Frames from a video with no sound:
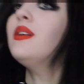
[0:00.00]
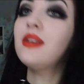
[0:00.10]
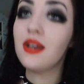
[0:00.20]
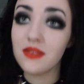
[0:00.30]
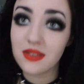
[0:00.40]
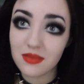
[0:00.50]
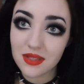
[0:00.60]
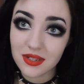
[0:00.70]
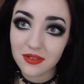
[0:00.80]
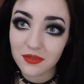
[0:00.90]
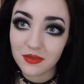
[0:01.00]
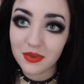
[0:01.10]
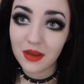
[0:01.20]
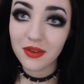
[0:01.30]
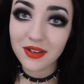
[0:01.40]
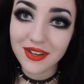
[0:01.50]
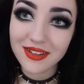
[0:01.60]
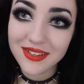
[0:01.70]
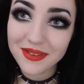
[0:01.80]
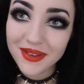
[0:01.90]
wanted to go for something different, but I'm not
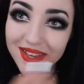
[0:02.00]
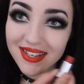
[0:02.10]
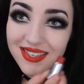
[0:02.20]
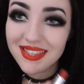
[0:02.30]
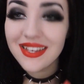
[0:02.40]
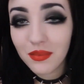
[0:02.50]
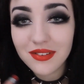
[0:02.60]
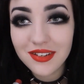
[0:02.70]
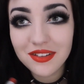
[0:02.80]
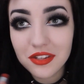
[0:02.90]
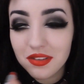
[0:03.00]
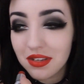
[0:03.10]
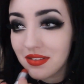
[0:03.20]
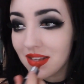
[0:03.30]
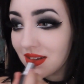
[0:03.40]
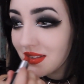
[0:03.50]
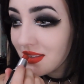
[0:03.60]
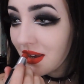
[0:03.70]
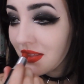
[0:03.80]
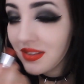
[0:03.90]
going to because I want to just use it.
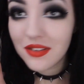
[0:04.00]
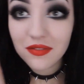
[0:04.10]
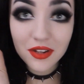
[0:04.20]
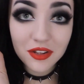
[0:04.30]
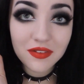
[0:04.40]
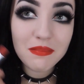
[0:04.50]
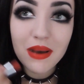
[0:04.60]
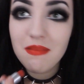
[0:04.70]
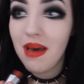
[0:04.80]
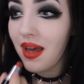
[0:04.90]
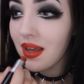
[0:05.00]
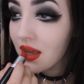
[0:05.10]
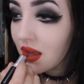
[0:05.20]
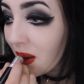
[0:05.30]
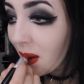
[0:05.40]
So this is Russian Red by MAC.